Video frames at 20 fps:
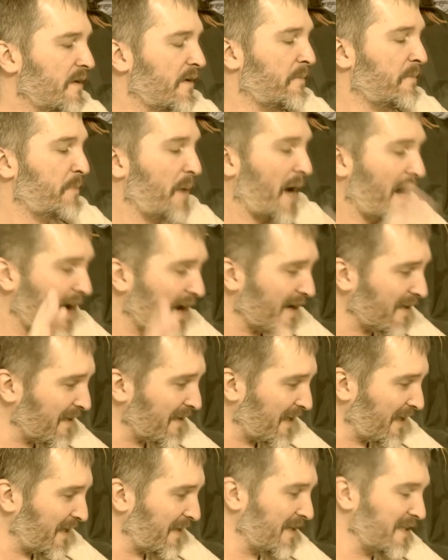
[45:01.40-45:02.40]
So
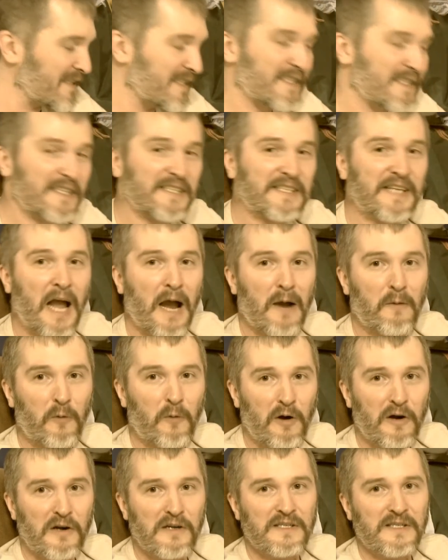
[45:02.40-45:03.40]
apparently this just got
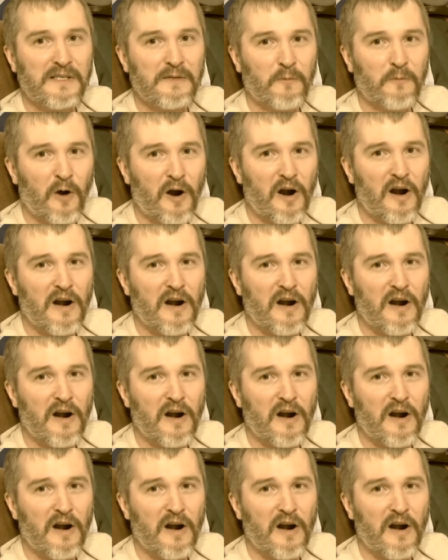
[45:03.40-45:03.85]
worse and